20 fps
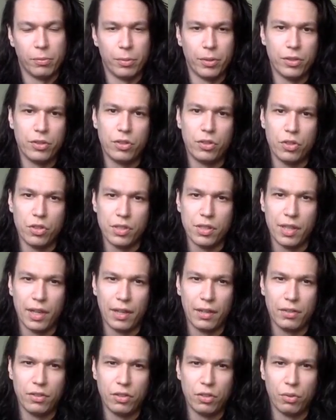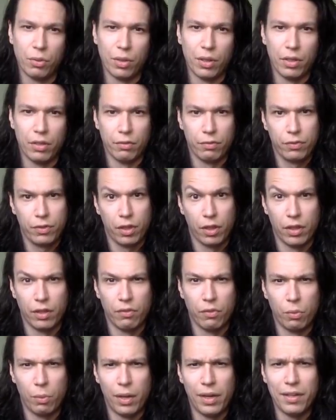But just that degree of kind of
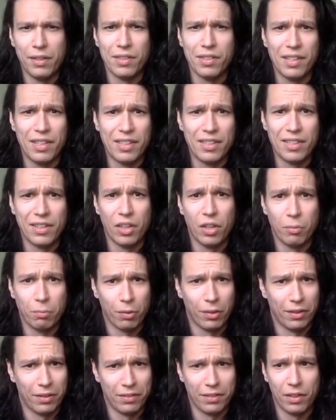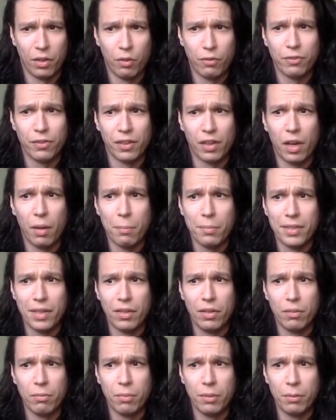awareness and intent of brain, I think, often comes
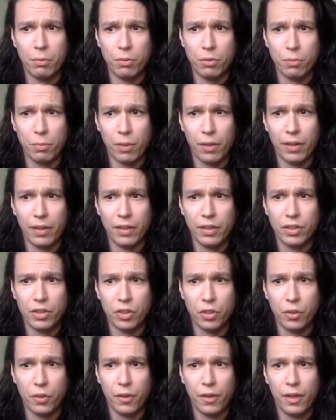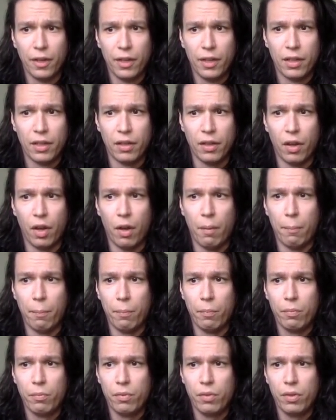out in people's playing. So
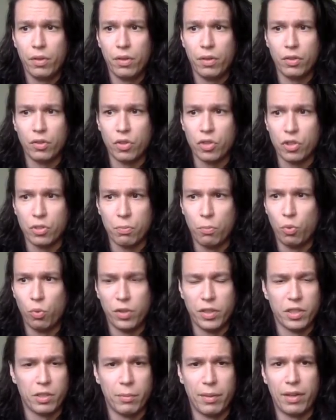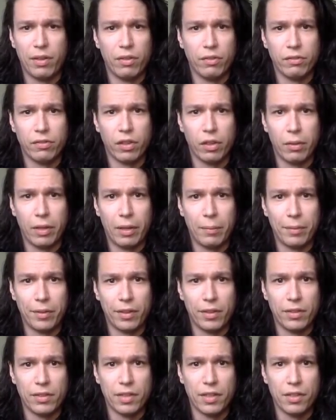the smallest amount of dynamic
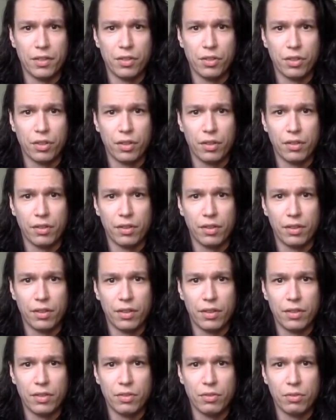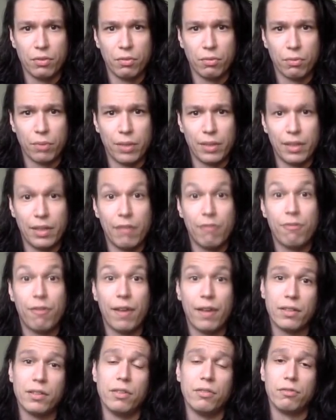intention, I think, is really
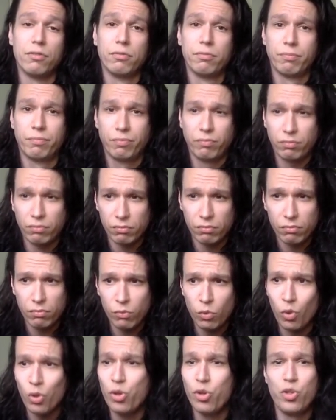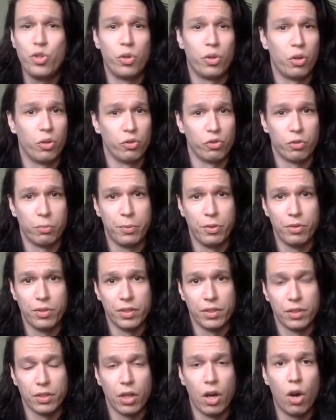effective because you're contributing
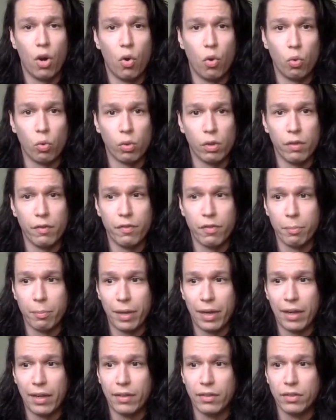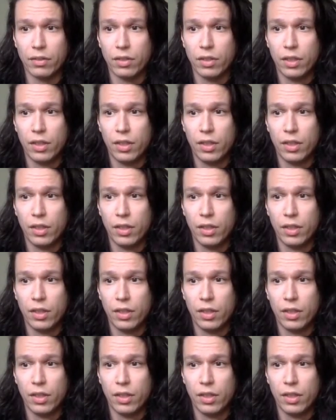to the whole of the band.